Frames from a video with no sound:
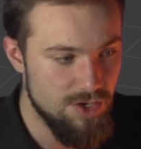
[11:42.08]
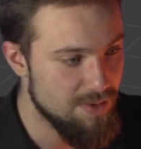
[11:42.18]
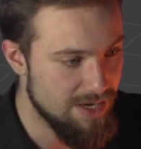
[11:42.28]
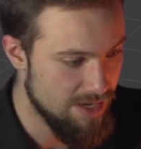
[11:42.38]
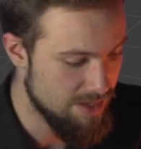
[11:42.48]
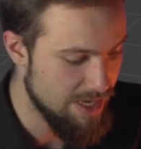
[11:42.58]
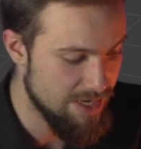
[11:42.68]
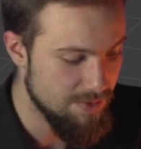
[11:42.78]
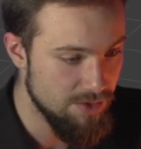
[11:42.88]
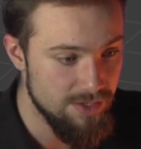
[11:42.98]
cube in
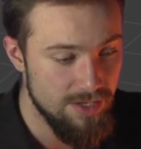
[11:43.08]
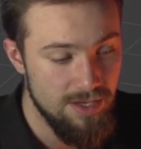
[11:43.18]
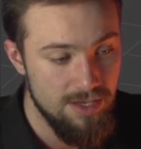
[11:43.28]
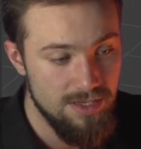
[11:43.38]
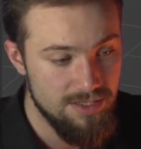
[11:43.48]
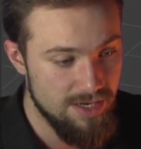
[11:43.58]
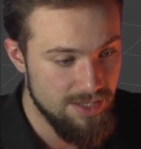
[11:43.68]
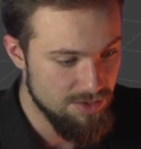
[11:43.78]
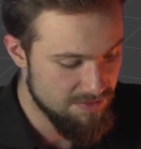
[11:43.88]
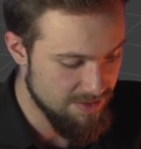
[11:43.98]
edit mode,
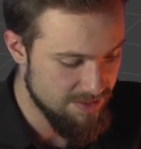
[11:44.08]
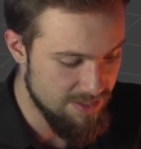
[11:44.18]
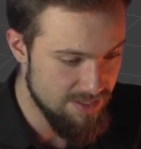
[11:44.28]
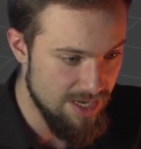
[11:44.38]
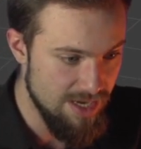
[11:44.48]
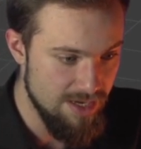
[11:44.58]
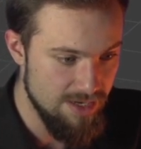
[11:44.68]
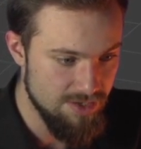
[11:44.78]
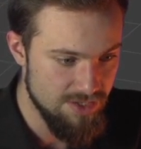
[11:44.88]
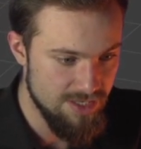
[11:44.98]
select those vertices,
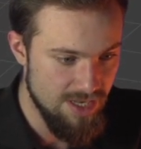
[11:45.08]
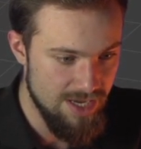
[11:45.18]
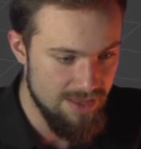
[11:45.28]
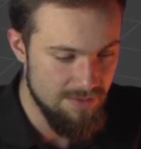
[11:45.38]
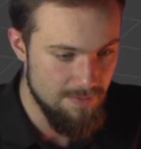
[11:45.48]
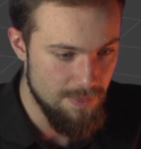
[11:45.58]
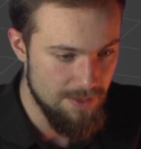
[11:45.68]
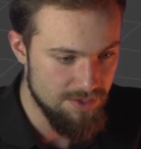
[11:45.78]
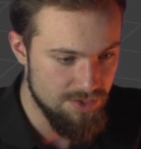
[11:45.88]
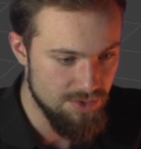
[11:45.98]
and just slide them
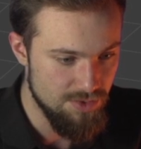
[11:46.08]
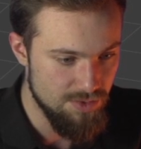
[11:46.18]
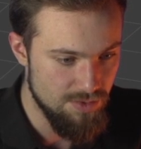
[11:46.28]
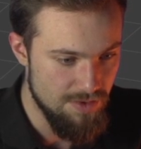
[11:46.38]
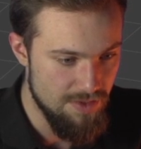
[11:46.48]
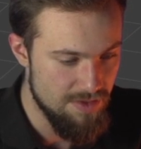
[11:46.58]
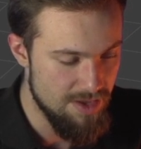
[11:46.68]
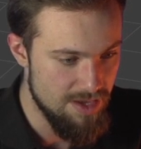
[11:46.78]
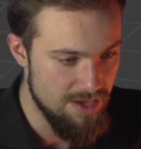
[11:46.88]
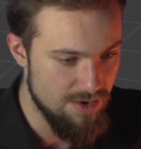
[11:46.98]
to
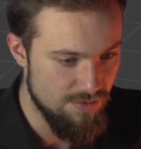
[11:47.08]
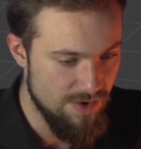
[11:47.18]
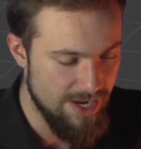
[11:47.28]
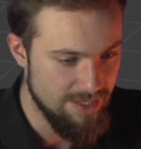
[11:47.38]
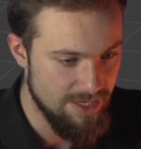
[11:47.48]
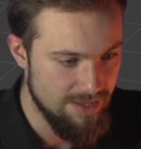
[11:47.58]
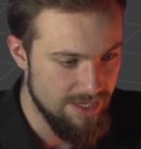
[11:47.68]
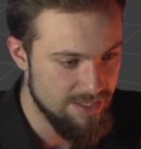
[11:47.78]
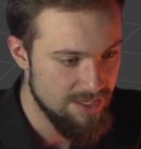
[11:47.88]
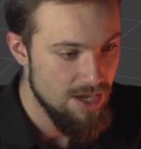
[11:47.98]
the right like
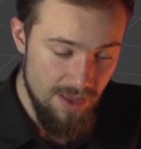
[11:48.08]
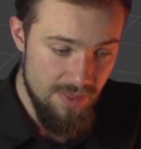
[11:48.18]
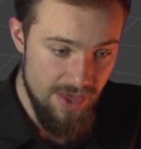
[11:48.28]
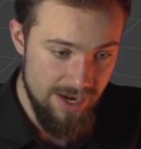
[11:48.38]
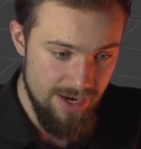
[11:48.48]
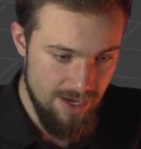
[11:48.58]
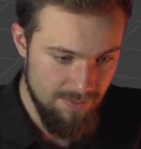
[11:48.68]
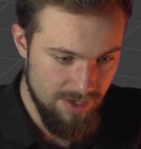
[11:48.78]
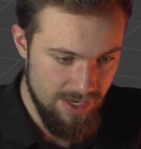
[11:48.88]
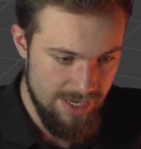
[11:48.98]
this. Then
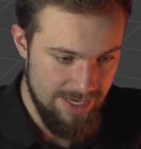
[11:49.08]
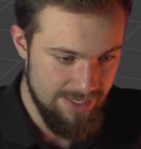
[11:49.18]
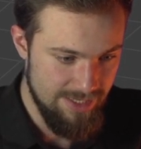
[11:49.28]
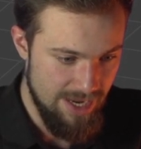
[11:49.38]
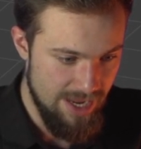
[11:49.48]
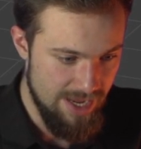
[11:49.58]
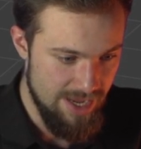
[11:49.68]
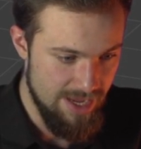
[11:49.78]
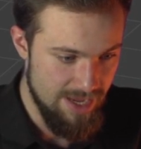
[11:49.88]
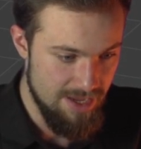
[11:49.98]
I'm gonna add
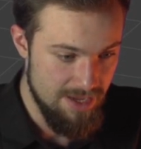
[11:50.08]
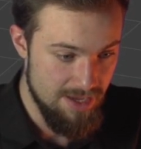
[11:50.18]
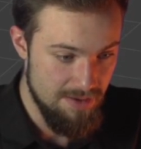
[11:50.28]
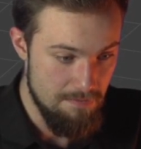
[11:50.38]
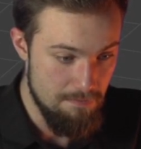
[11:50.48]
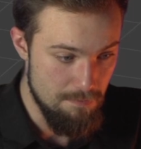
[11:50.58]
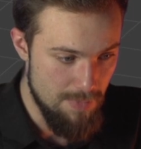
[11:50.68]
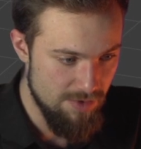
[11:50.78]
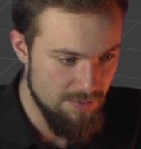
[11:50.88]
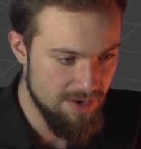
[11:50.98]
a
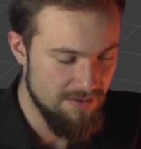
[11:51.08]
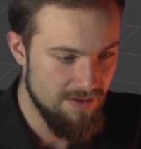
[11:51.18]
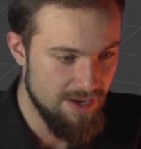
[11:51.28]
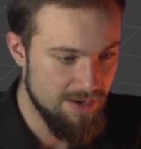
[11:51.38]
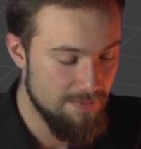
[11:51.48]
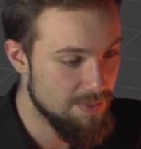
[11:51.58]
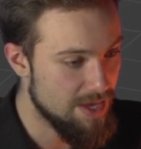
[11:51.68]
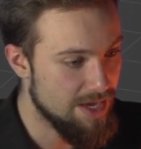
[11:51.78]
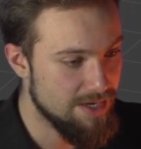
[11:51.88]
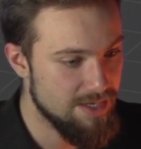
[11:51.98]
mirror modifier,
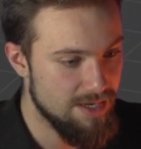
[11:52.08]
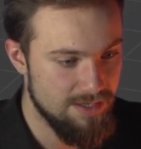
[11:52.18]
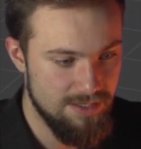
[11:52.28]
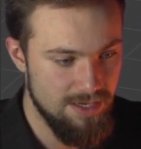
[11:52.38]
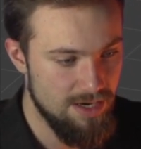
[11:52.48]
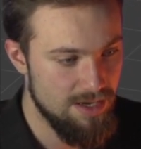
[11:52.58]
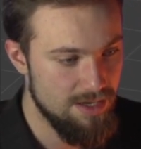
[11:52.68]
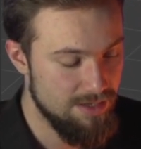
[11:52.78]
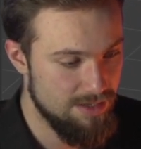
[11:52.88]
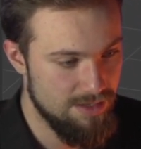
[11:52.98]
and
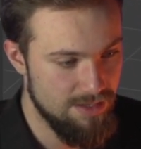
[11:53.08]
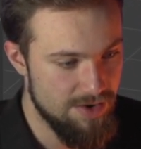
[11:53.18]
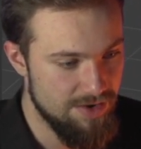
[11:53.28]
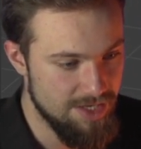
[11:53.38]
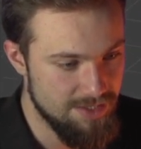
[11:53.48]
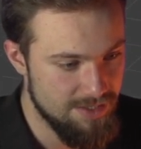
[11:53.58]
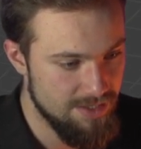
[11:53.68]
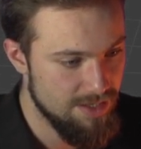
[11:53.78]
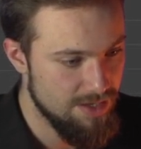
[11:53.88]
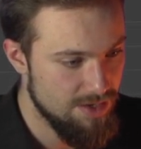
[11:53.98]
ta-da! There it is.